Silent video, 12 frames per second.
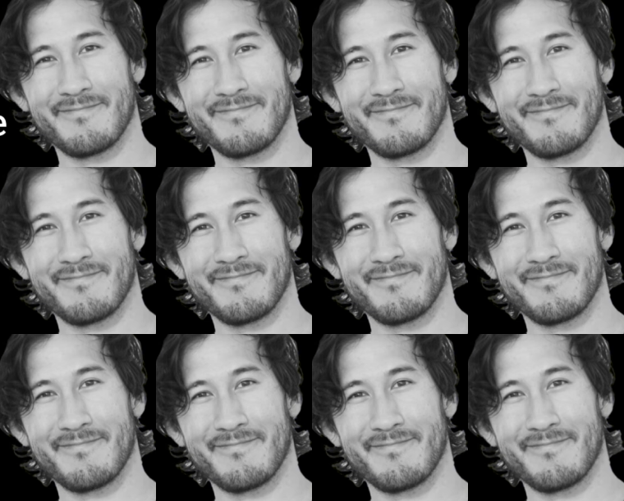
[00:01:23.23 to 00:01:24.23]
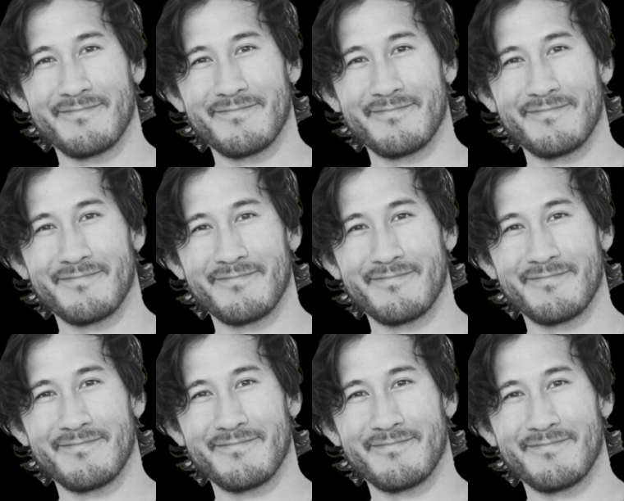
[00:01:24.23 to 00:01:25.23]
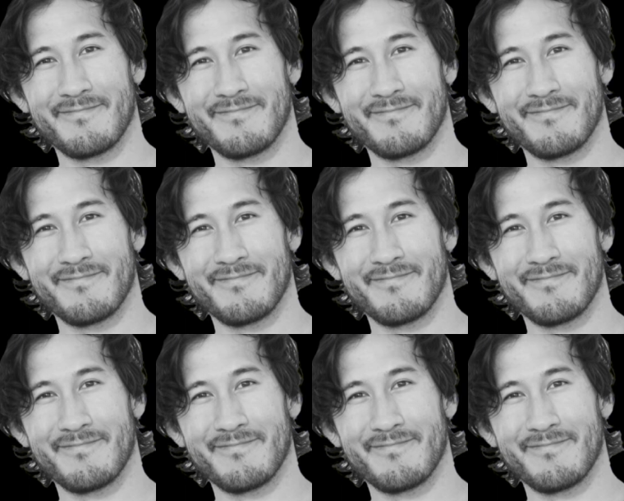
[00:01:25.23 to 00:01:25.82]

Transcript: (no one is talking)